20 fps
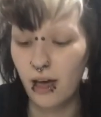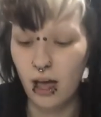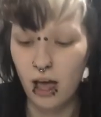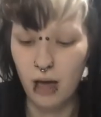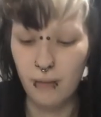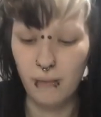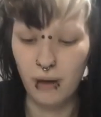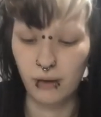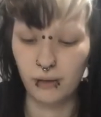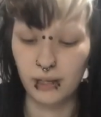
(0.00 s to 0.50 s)

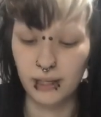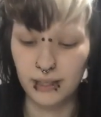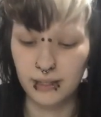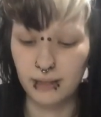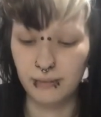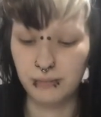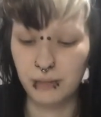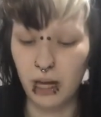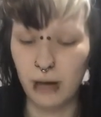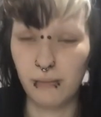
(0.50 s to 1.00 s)
Um, I'll
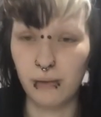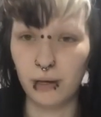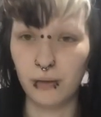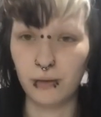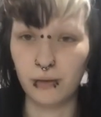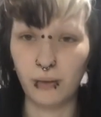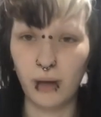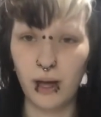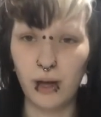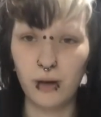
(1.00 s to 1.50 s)
link them down
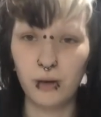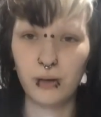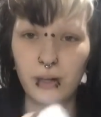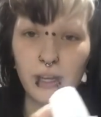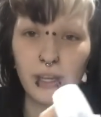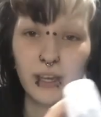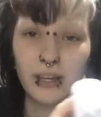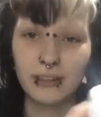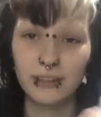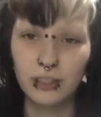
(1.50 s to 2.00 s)
below as well.
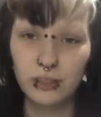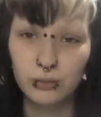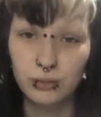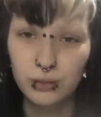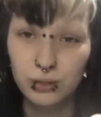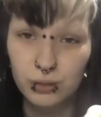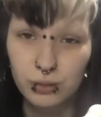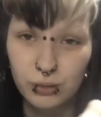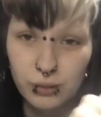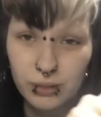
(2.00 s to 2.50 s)
This
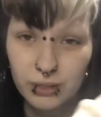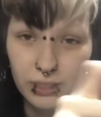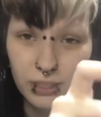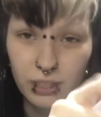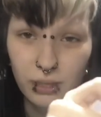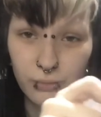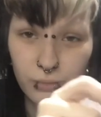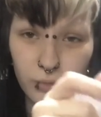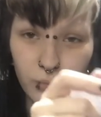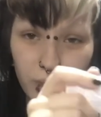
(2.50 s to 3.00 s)
one's cool because
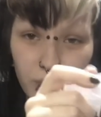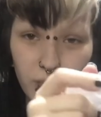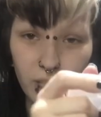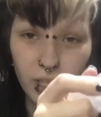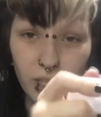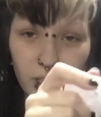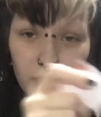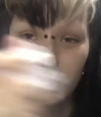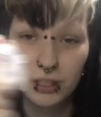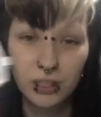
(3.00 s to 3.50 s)
it comes with
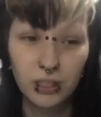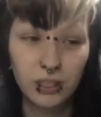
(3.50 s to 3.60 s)
a